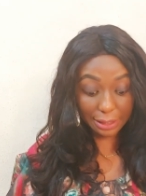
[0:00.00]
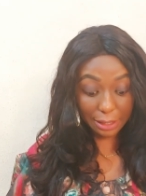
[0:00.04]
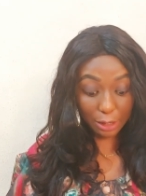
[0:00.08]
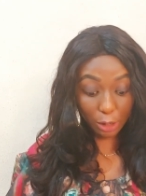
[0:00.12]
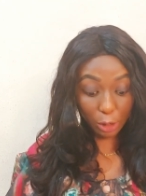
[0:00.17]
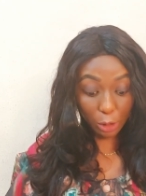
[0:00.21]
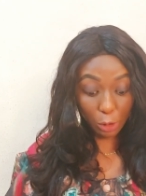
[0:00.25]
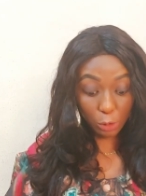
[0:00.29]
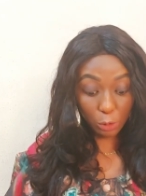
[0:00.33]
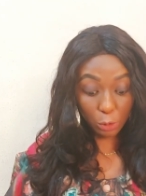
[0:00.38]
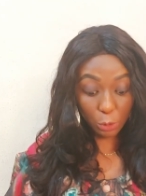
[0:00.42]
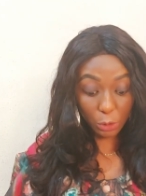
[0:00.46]

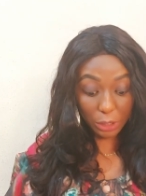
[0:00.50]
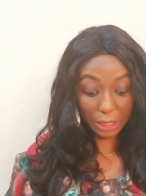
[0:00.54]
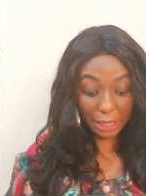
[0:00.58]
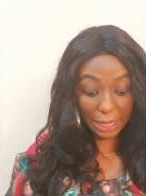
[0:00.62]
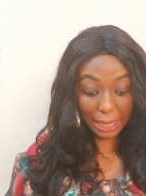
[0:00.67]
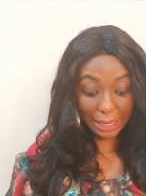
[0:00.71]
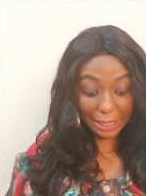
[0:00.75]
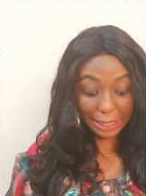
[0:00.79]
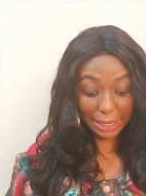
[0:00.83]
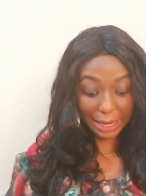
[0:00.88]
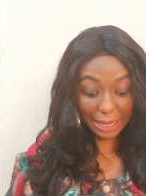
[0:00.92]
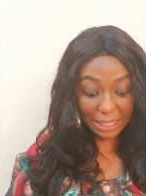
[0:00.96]
Why you
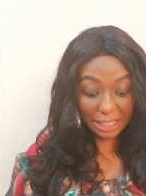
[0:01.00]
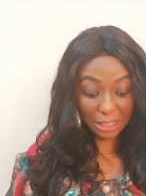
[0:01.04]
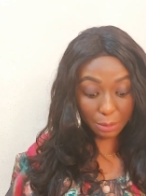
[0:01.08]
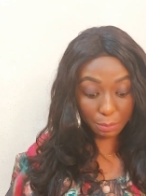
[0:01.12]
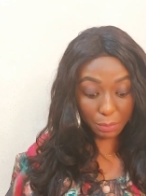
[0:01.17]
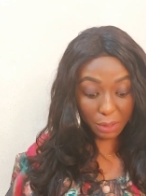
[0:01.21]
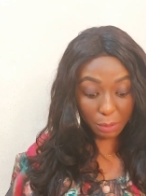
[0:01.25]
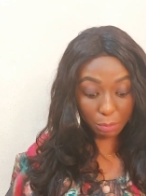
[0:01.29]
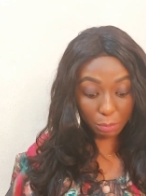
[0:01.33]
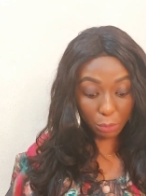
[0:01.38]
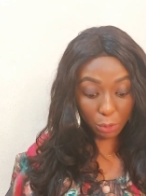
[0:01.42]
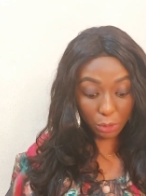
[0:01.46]
can dash me
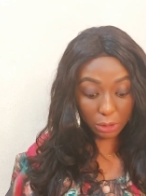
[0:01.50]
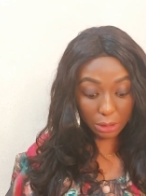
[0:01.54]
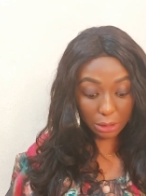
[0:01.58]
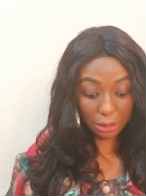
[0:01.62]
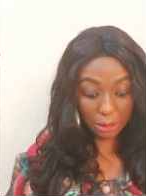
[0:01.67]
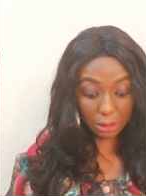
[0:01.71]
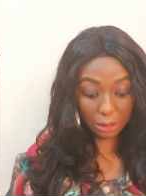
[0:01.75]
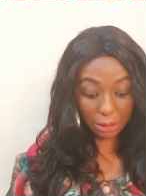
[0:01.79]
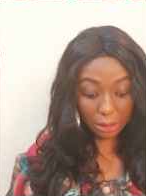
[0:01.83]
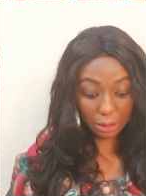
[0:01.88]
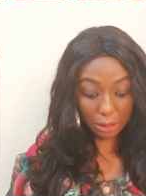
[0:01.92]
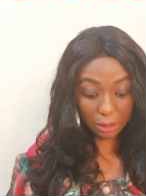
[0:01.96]
money?
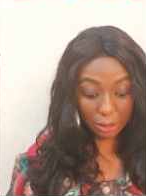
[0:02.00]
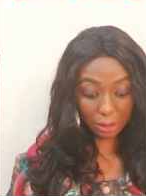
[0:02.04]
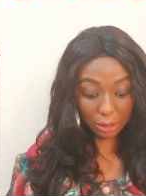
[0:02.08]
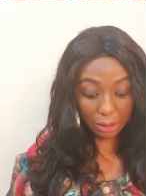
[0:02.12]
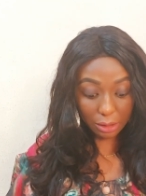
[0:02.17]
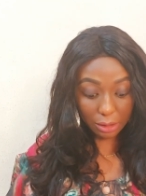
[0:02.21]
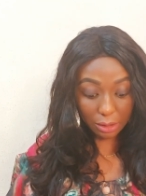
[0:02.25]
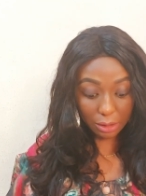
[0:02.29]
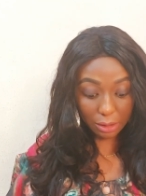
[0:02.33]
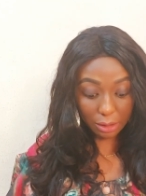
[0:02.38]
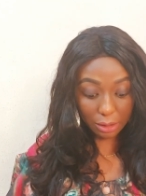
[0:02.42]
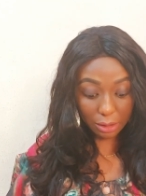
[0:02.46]

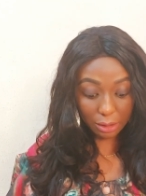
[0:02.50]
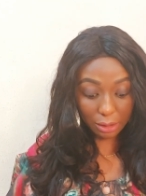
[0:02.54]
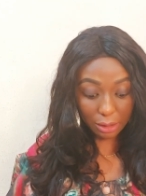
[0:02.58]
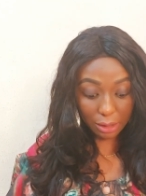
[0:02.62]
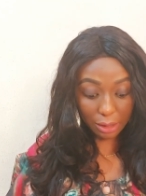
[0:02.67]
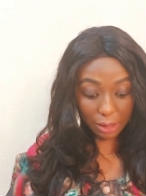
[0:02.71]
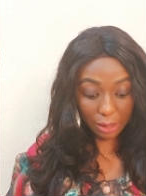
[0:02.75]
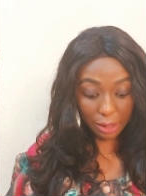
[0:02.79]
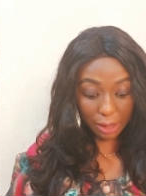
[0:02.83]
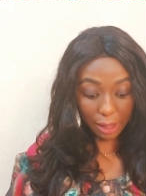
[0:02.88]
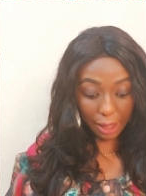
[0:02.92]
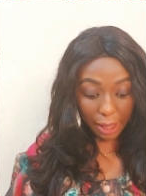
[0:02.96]

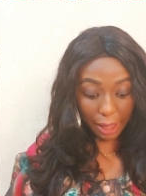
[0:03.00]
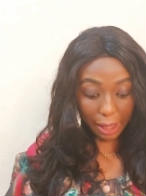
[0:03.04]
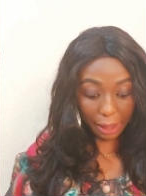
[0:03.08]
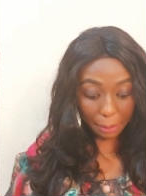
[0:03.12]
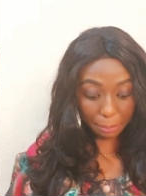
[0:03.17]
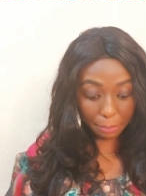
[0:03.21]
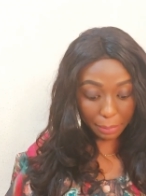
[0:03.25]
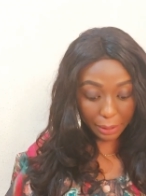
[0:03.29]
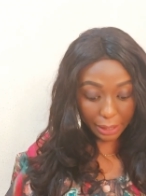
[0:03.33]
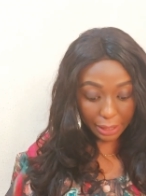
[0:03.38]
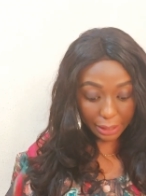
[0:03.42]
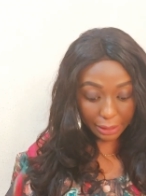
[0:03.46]
I
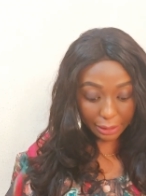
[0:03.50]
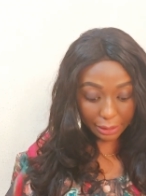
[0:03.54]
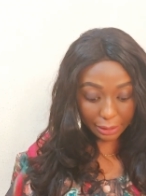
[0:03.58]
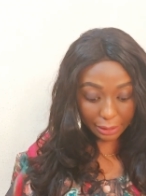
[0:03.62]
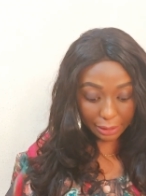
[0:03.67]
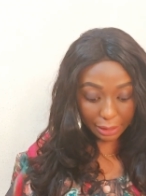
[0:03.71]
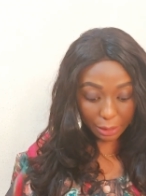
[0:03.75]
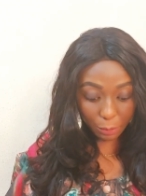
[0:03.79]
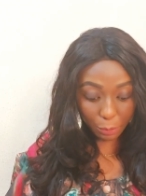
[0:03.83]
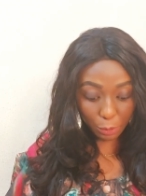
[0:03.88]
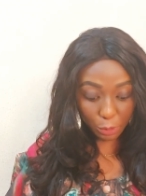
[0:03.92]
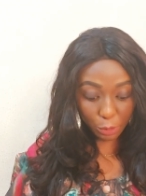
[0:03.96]
beg,
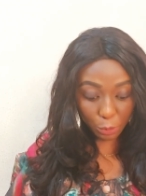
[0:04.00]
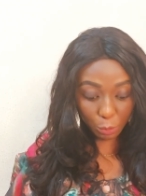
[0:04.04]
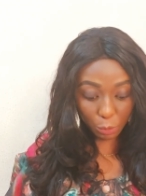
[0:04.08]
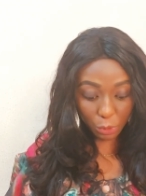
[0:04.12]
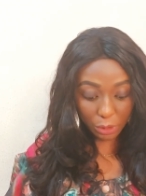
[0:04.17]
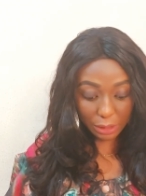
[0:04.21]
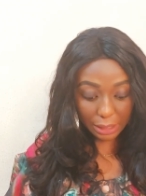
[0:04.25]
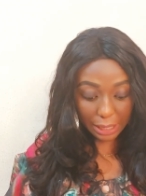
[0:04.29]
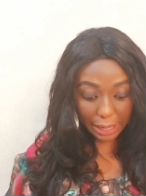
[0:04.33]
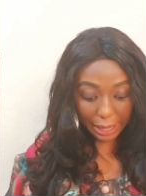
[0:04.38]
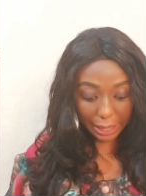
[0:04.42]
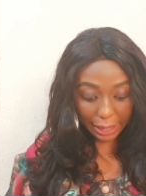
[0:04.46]
there was one
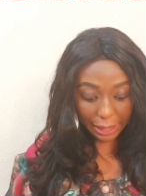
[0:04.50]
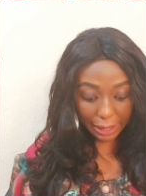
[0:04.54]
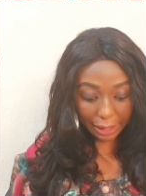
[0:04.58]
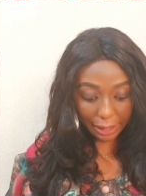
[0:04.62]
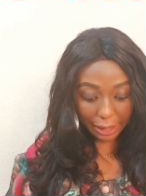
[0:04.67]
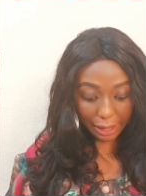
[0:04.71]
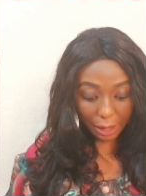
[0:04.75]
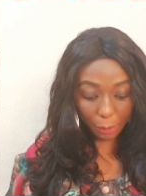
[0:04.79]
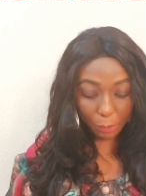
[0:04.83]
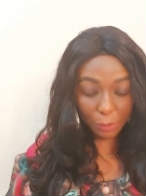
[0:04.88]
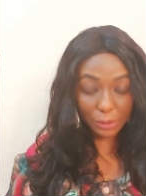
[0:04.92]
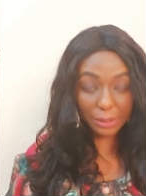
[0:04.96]
hair
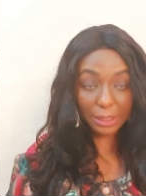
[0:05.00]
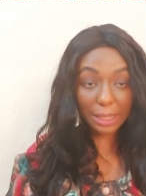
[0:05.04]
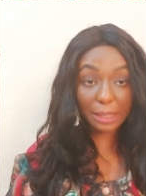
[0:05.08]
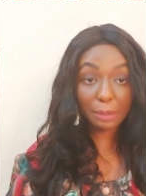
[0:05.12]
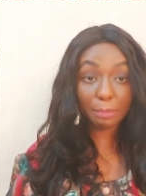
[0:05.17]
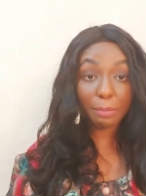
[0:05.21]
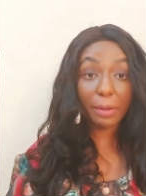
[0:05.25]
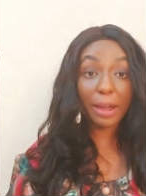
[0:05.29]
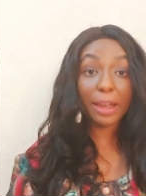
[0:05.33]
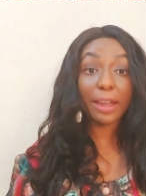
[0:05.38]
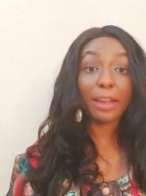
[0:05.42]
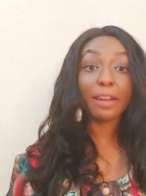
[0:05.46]
I was
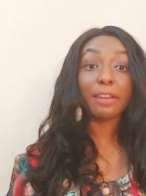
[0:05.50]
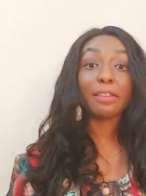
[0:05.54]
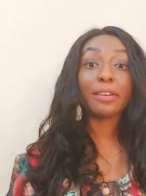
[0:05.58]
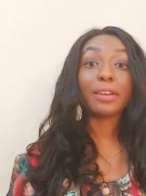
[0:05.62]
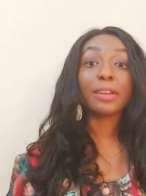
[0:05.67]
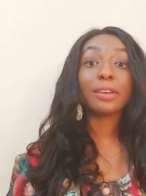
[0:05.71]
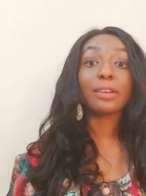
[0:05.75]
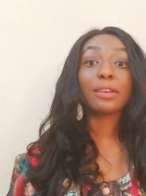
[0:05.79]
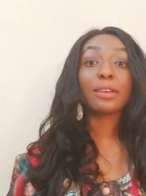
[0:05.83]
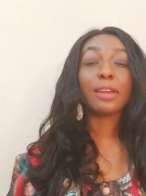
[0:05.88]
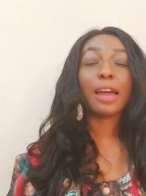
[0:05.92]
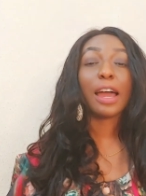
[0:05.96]
admiring.
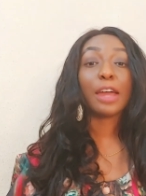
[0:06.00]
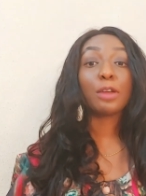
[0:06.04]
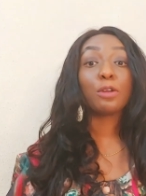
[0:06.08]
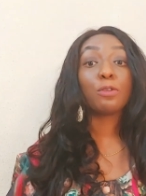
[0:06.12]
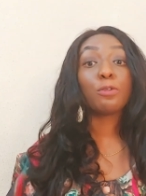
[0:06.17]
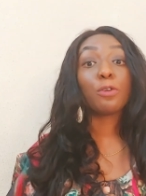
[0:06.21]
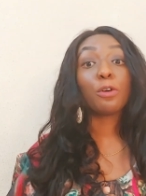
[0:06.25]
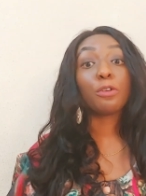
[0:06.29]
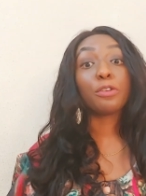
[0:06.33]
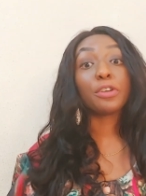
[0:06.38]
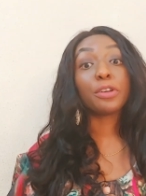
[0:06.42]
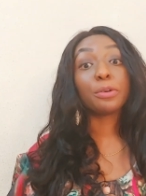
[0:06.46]
Are you
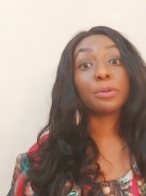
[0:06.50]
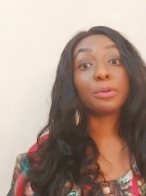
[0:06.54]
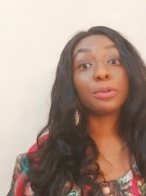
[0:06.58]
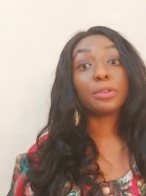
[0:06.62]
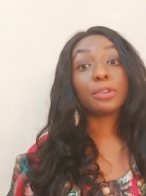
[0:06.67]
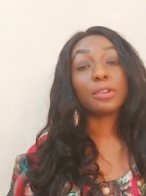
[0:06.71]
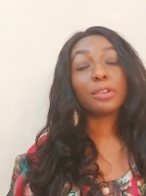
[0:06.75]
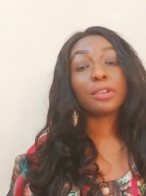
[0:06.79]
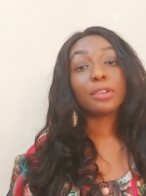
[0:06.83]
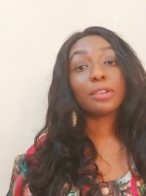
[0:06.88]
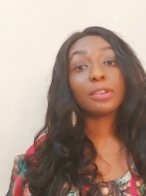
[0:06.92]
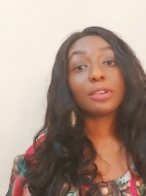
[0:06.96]
for real?
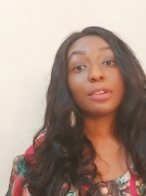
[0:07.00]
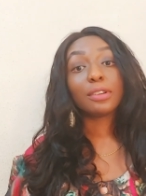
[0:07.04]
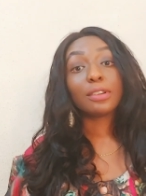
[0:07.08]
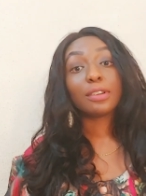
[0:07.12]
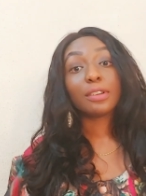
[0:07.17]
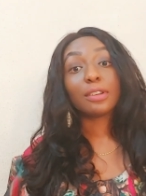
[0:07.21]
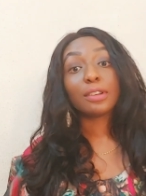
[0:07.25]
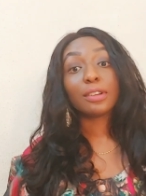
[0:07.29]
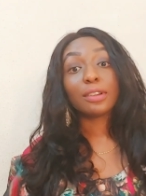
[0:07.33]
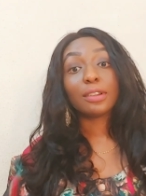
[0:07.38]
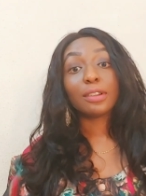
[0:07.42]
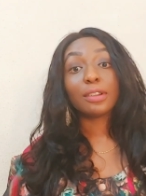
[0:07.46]

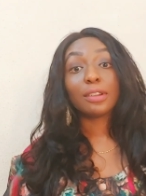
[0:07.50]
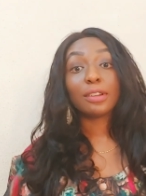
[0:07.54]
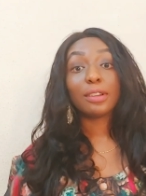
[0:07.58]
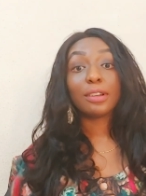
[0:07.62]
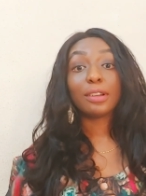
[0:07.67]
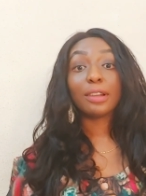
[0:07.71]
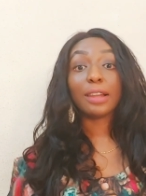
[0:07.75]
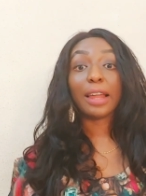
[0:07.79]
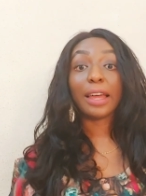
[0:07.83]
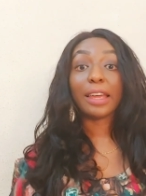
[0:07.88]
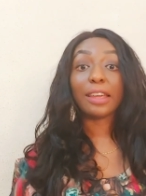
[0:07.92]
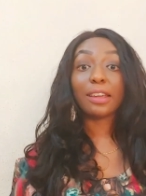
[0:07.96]

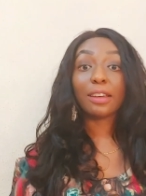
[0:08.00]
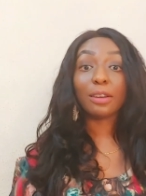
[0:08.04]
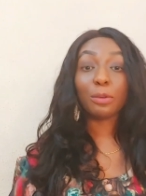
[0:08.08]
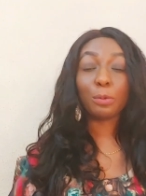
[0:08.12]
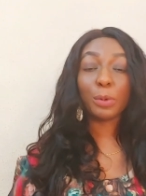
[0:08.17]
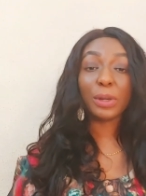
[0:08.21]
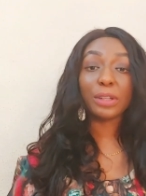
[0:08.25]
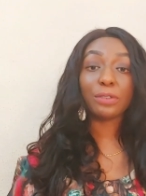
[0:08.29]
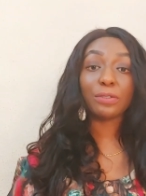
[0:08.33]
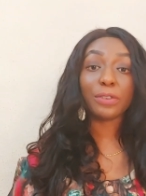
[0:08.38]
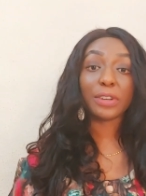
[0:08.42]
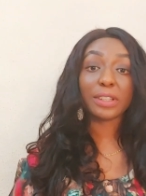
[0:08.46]
Like,
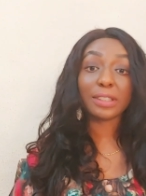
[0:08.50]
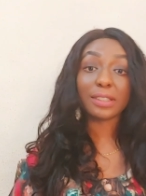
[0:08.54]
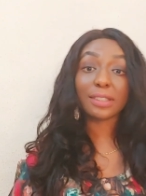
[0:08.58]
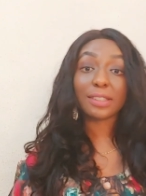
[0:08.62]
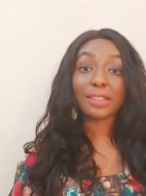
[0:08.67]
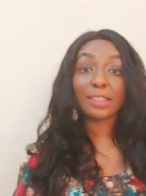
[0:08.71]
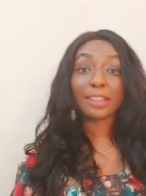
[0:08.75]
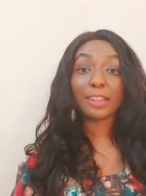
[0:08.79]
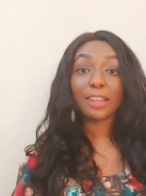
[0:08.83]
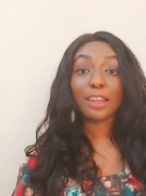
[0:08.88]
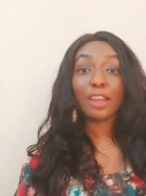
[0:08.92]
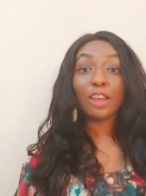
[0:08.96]
wait
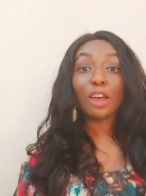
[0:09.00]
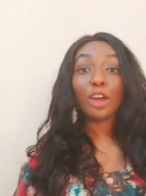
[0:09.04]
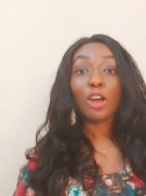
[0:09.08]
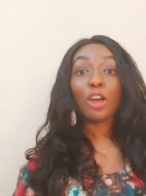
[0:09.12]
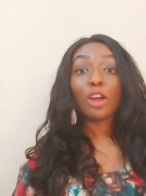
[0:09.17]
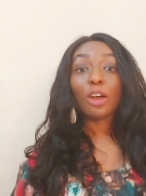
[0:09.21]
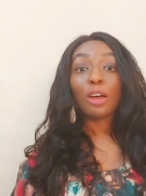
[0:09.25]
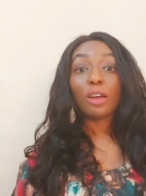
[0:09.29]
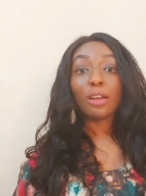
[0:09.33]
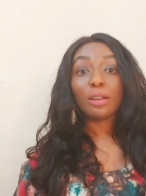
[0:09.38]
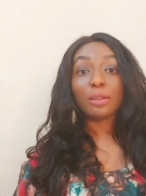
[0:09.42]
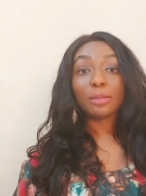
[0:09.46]
first.
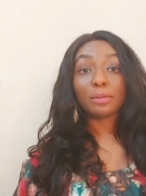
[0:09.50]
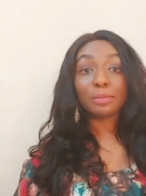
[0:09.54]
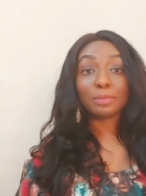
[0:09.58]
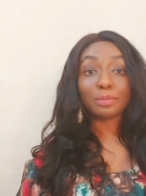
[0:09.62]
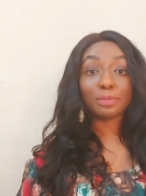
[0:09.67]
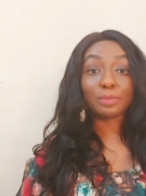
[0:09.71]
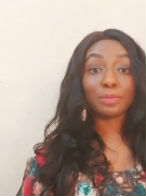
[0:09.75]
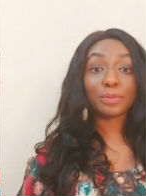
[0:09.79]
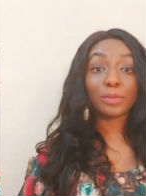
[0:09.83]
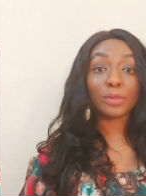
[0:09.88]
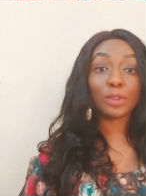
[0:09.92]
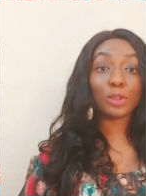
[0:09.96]

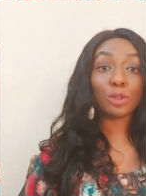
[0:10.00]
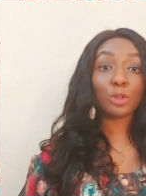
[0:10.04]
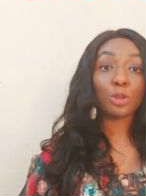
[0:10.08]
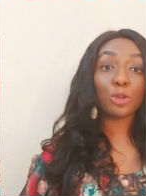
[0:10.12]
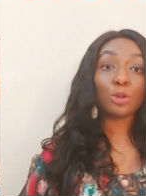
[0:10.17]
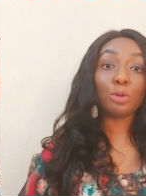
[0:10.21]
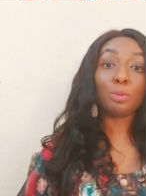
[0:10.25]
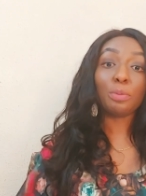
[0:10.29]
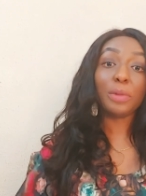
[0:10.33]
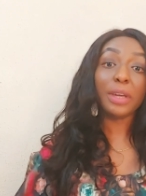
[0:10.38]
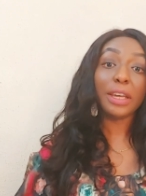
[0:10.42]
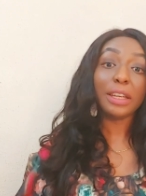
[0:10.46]
So you
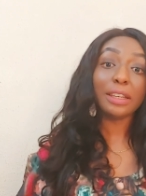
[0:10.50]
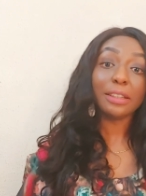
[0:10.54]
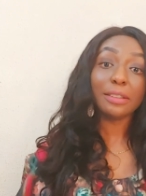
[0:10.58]
mean